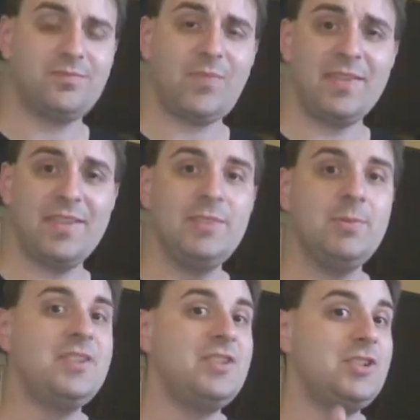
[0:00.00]
This
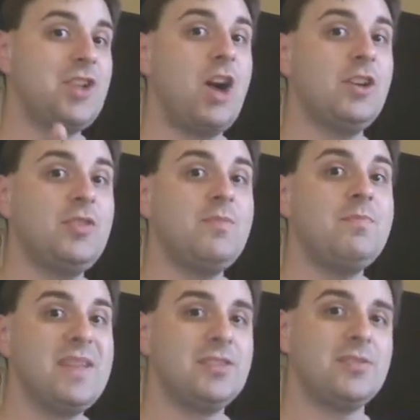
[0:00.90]
one is a
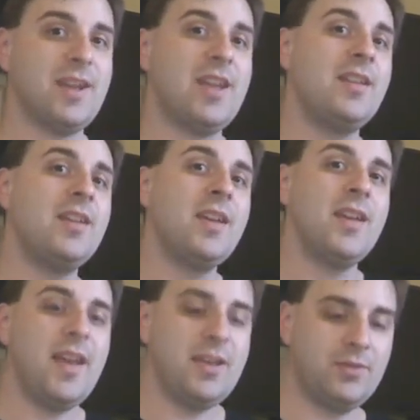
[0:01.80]
documentary,
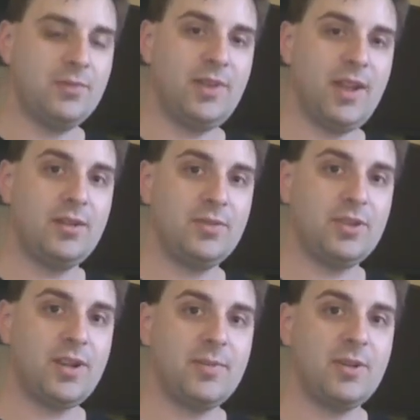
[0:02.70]
and normally I
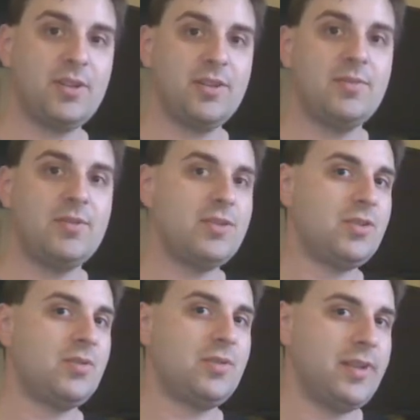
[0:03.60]
don't talk about documentaries a
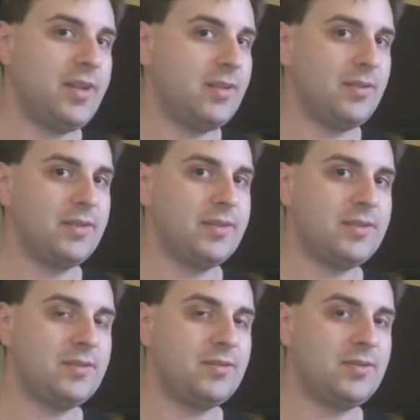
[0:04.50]
whole lot
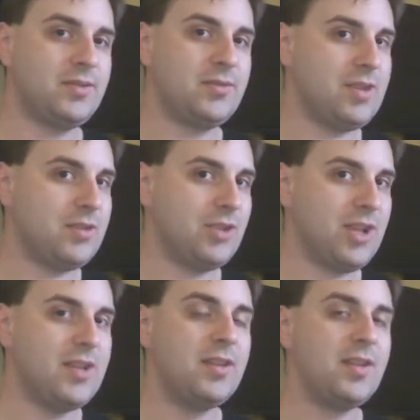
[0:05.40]
on Studio
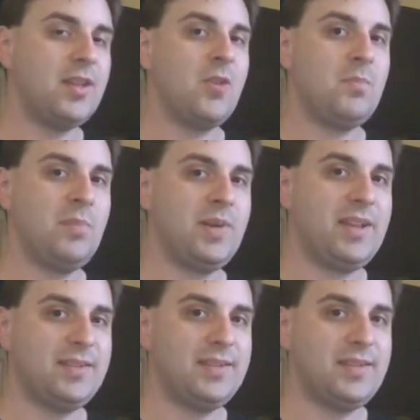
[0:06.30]
Jake,
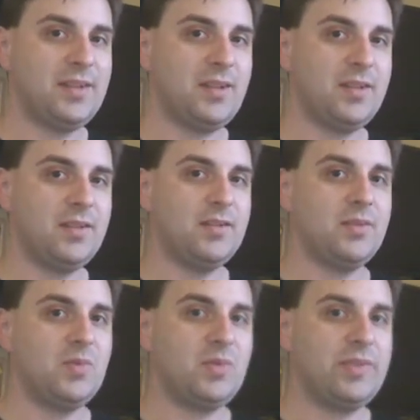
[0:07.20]
but uh,
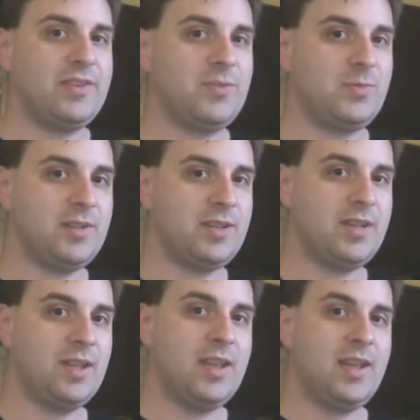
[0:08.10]
this
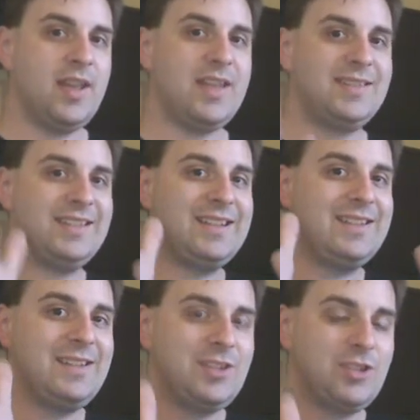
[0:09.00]
one, it's
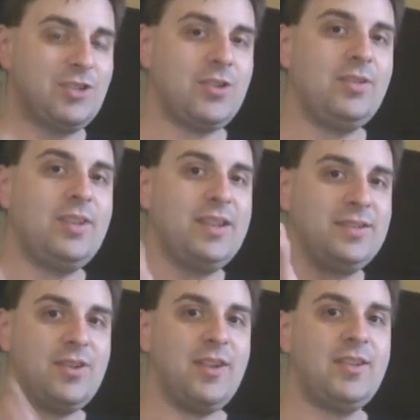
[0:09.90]
Lindsey
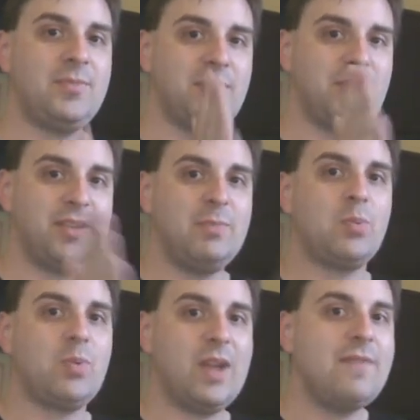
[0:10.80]
Stirling's documentary
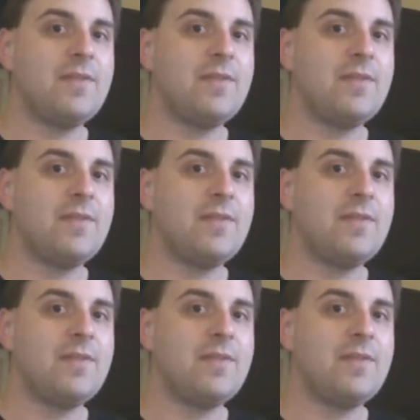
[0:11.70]
Brave